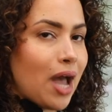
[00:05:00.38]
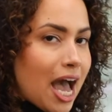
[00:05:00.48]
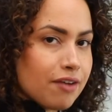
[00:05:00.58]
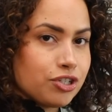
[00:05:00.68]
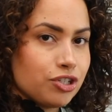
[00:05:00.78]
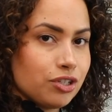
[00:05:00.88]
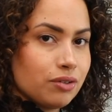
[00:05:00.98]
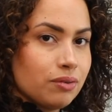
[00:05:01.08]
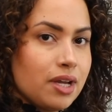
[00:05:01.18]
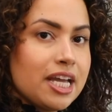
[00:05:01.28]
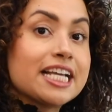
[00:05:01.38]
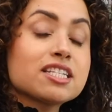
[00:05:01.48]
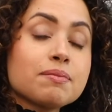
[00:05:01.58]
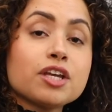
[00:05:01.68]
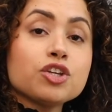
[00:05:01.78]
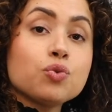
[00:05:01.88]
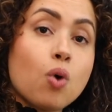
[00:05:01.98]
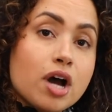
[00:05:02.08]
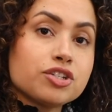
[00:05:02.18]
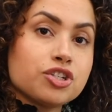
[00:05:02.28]
you have to do. It's something that you
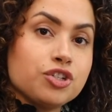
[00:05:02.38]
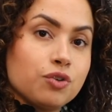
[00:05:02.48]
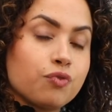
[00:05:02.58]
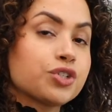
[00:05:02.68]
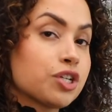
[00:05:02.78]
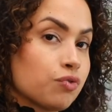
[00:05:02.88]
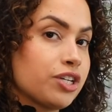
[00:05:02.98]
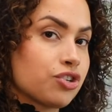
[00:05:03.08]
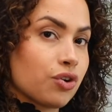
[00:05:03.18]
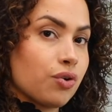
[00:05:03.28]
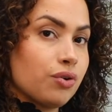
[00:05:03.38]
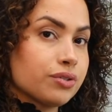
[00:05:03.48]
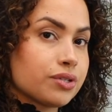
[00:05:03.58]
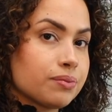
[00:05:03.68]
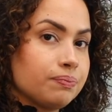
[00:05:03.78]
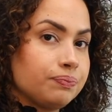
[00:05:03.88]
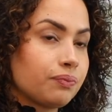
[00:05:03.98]
want to do to reach your goals.